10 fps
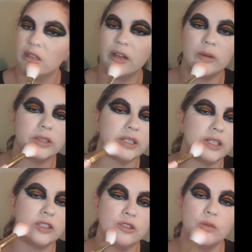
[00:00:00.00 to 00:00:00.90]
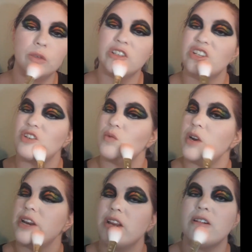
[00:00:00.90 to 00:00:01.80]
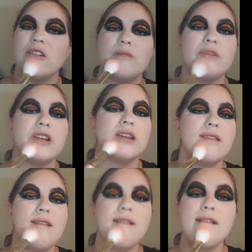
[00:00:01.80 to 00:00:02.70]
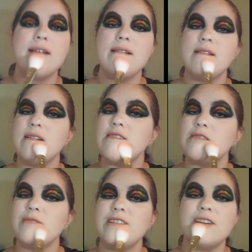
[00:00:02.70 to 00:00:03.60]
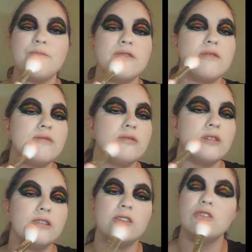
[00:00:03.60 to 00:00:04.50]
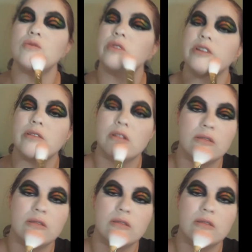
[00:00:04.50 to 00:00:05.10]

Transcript: I always get super sweaty under my under my lip. It's so weird.